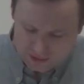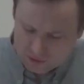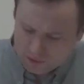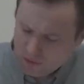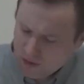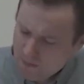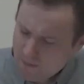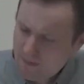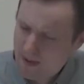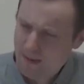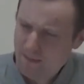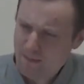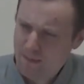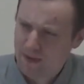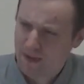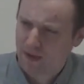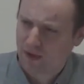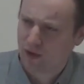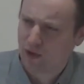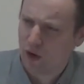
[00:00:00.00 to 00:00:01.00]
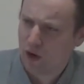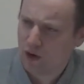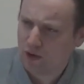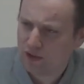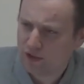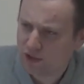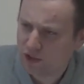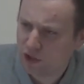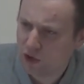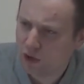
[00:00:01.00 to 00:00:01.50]
to remember that
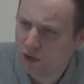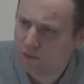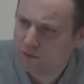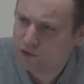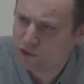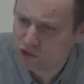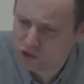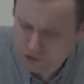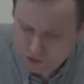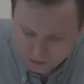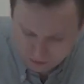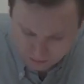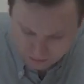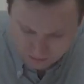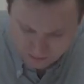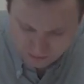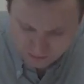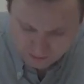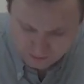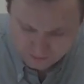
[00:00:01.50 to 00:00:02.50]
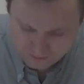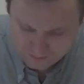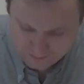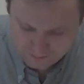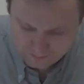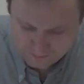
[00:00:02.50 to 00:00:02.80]
God is a God of truth.